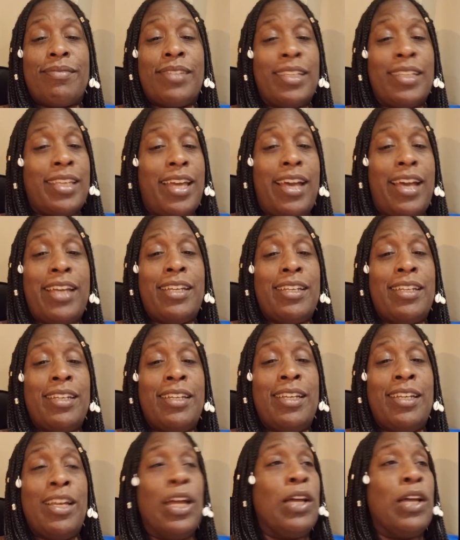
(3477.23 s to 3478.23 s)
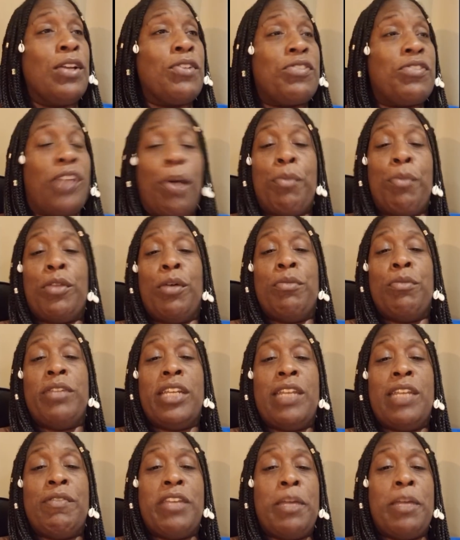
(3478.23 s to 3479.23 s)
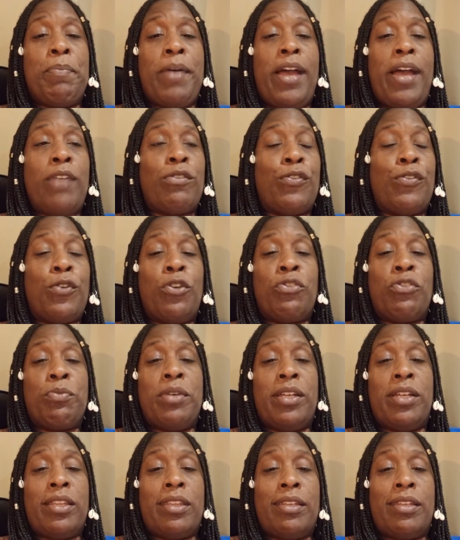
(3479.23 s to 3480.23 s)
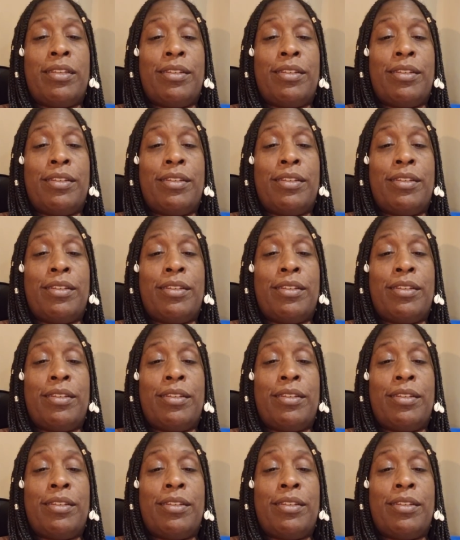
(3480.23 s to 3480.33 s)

Okay? Some of them didn't even get past the first month.